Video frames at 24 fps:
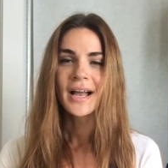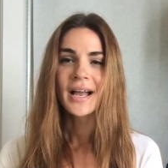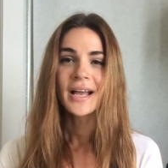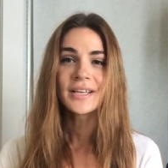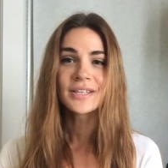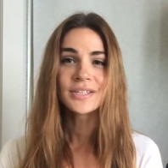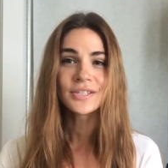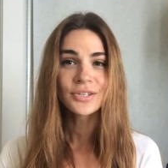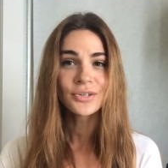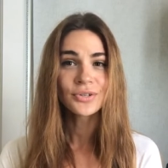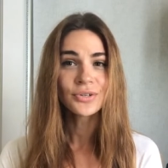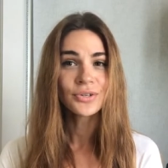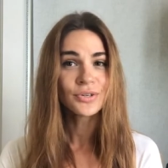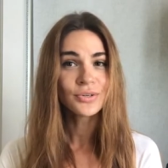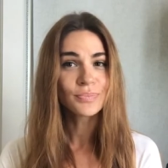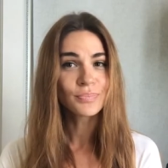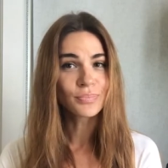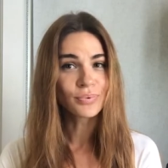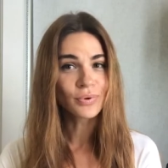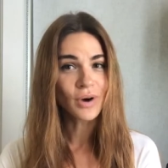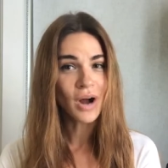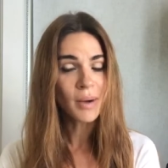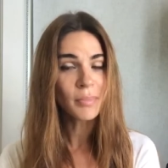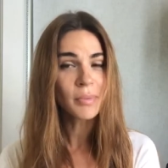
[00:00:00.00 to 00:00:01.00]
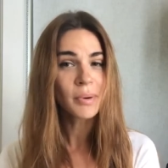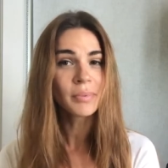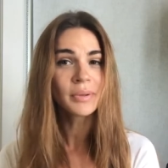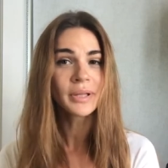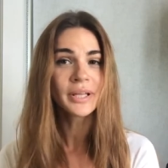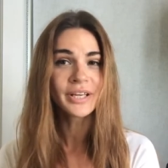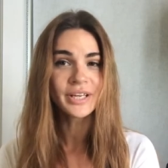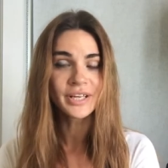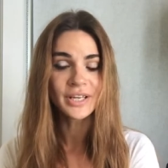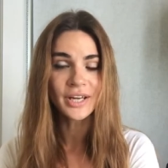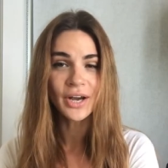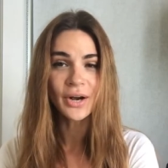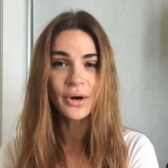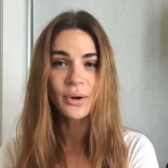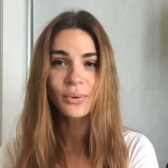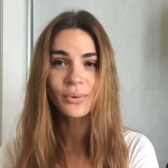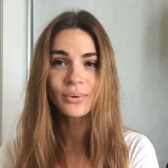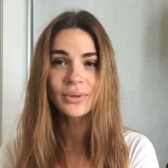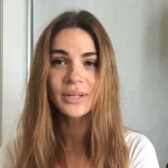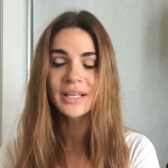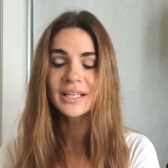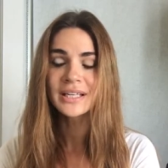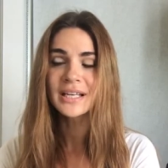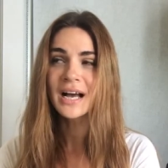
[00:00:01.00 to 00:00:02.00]
As you probably
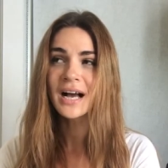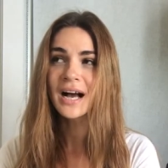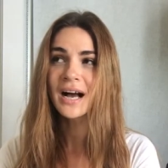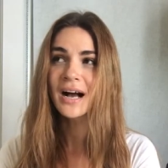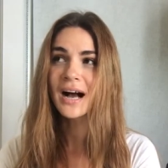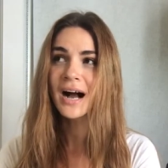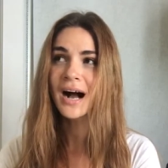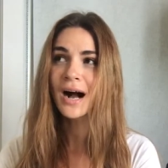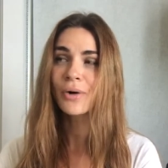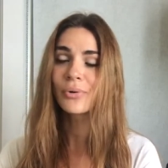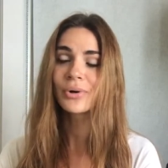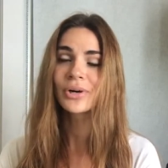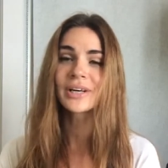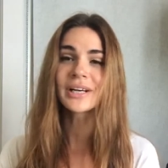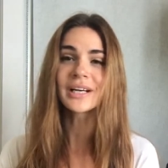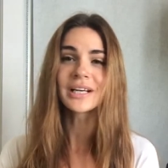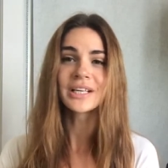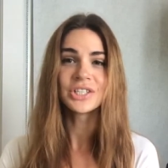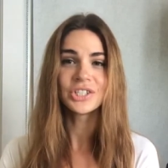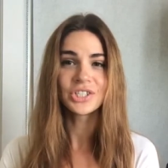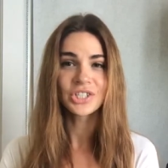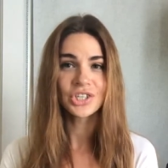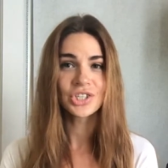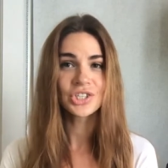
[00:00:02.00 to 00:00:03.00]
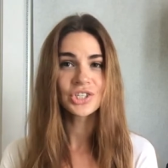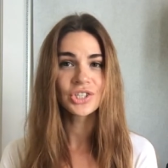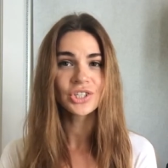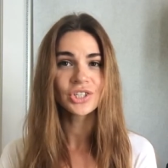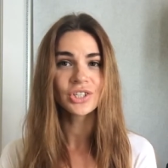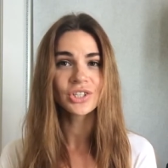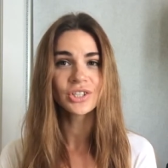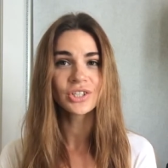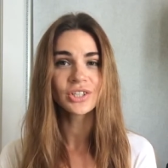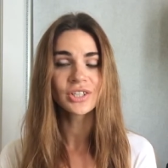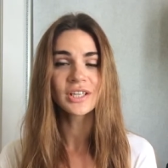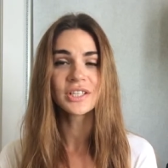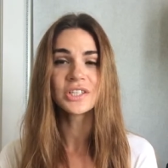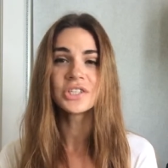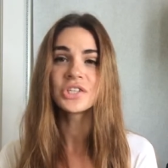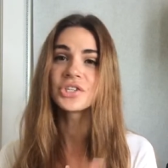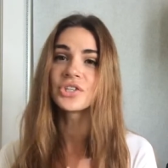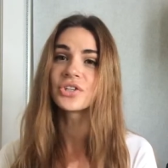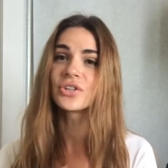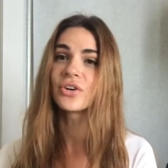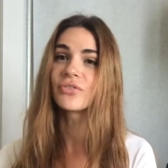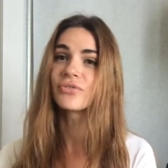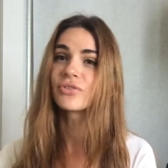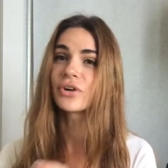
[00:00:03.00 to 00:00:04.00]
know, that our condition,
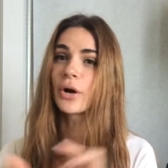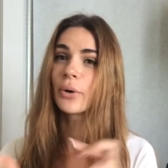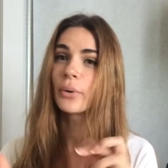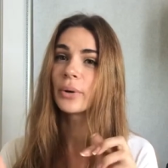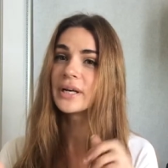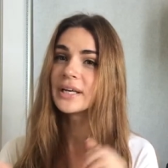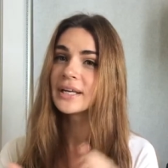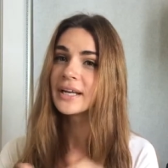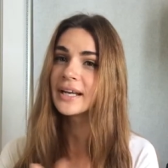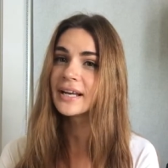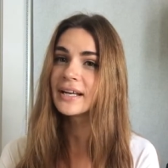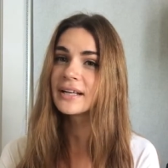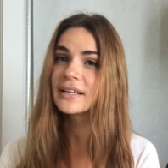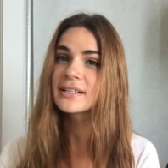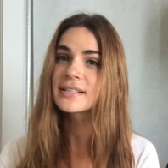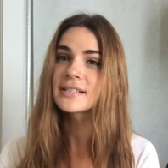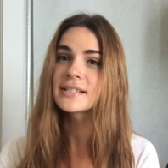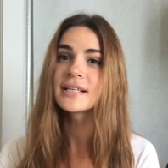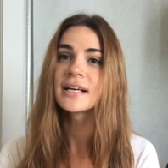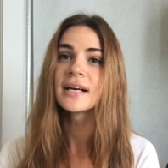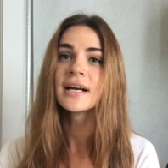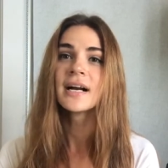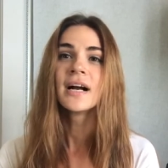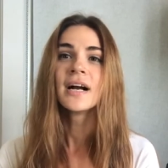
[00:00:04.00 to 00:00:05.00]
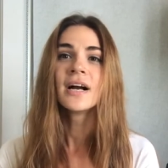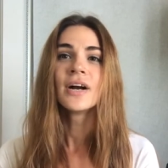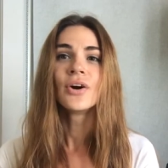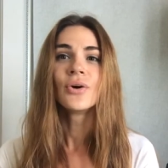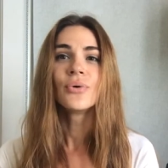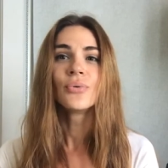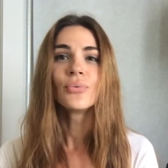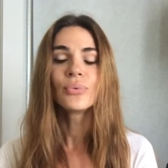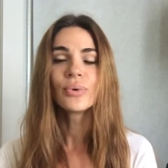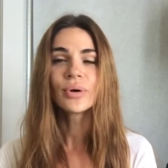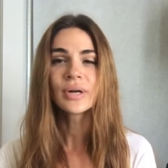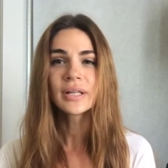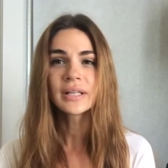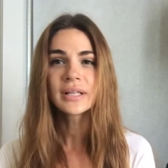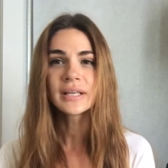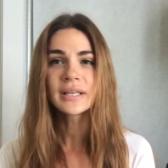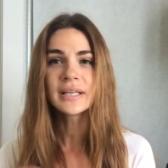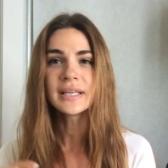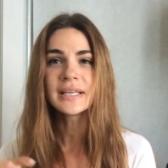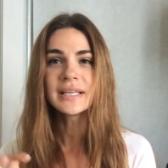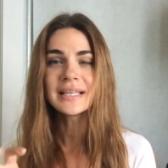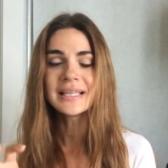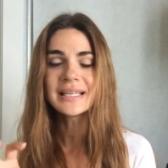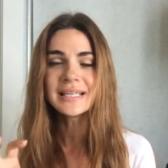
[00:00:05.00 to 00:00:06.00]
condition of our nails
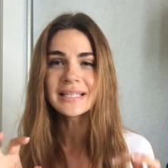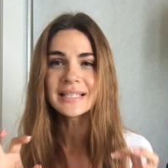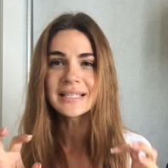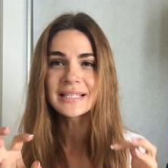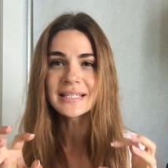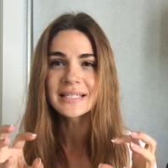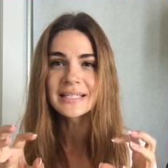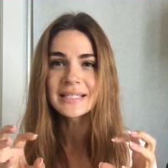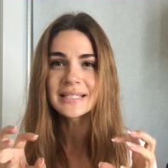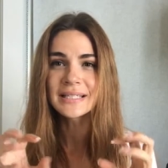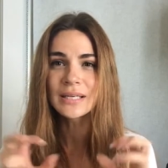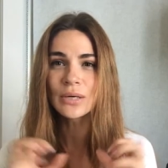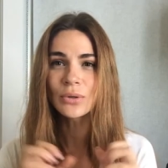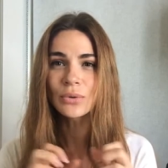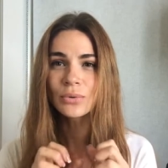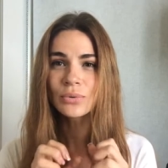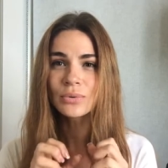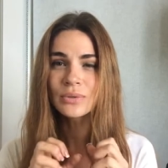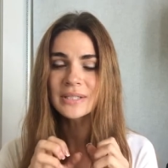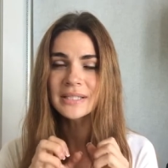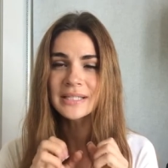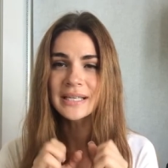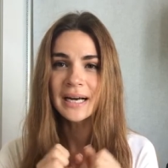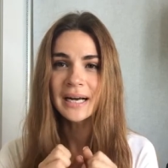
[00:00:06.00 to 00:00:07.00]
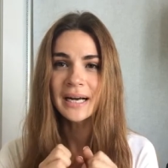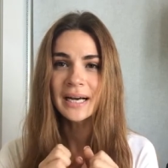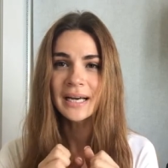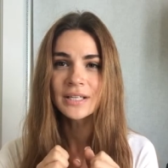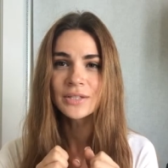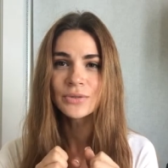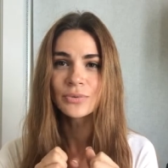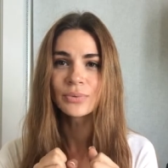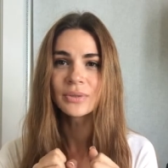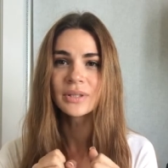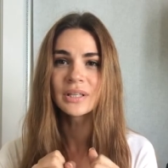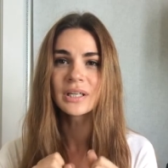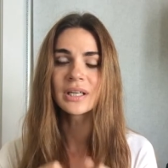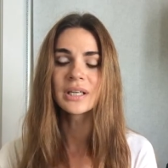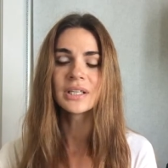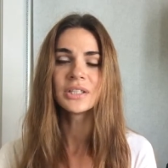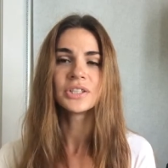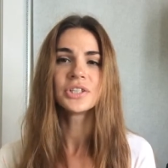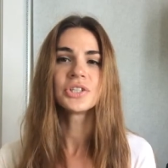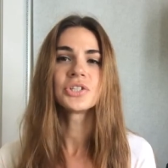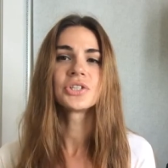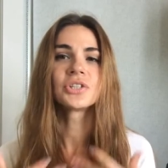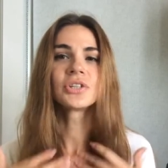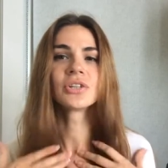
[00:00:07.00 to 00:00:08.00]
really is so tight with the
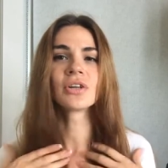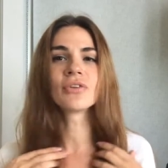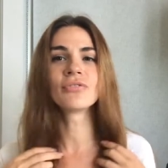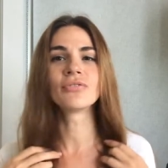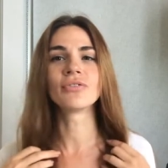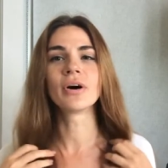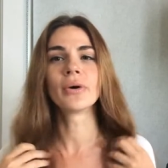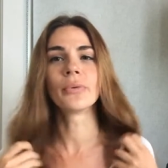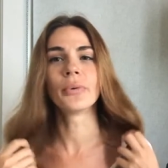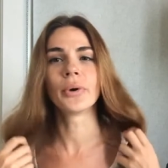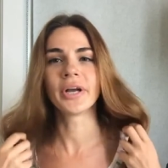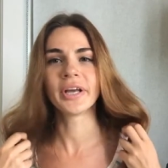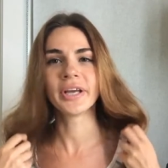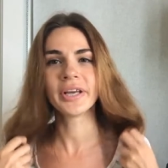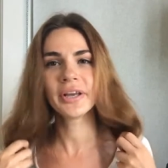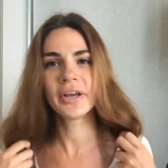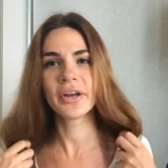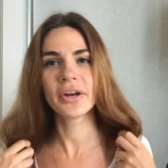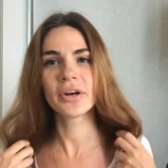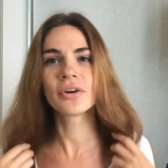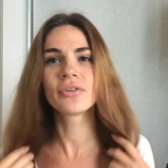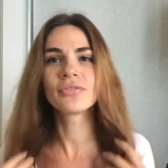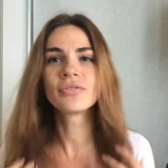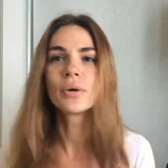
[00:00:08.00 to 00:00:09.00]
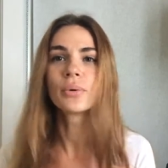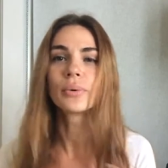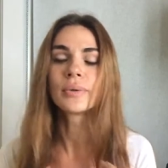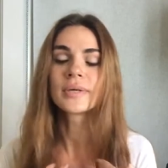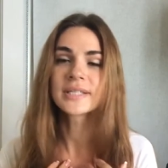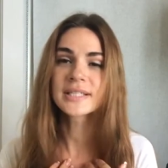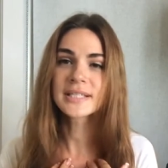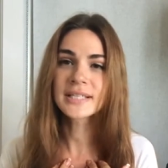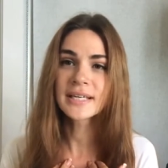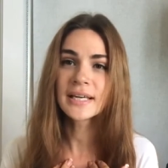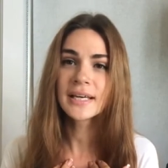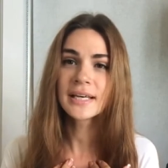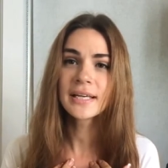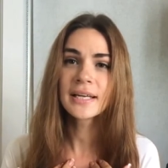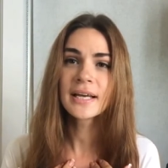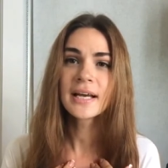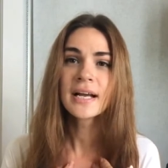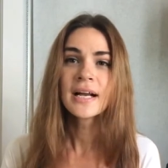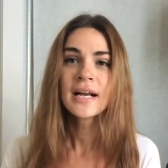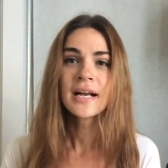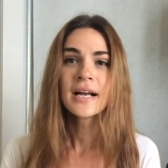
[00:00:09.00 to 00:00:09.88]
condition of our hair, of our skin,